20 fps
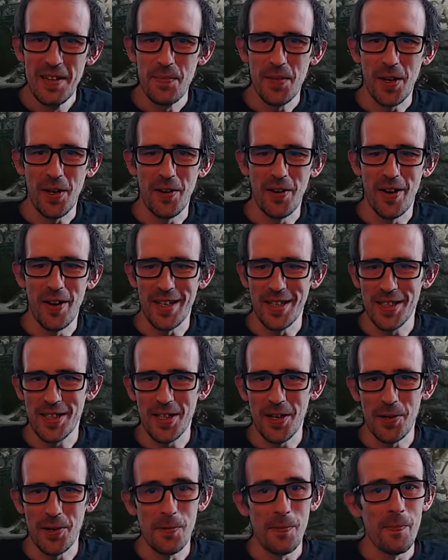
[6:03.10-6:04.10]
Alright,
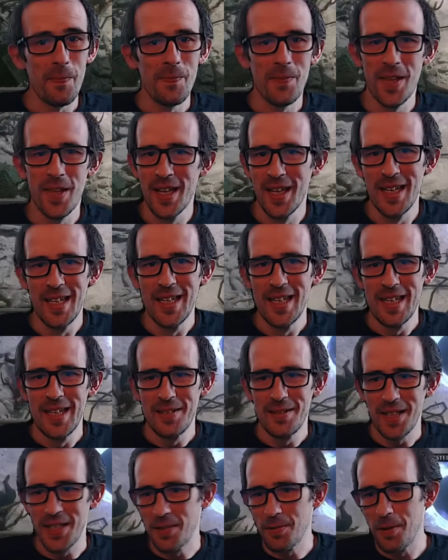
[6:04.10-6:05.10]
so
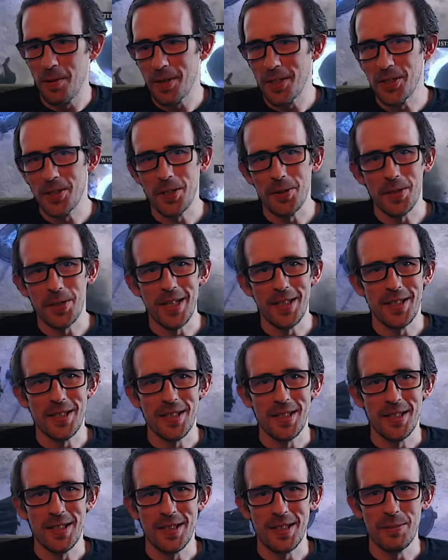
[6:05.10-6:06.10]
this is where we're going to
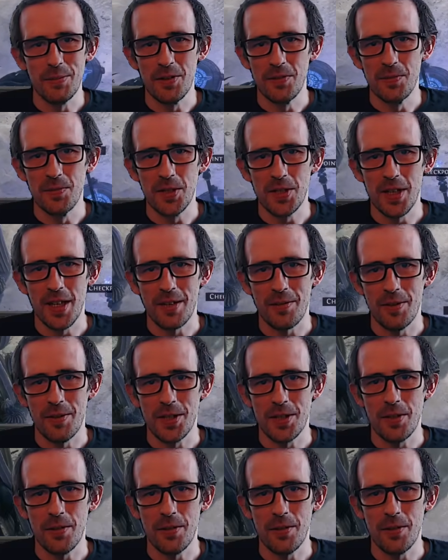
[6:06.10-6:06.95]
showcase the movement tech, right?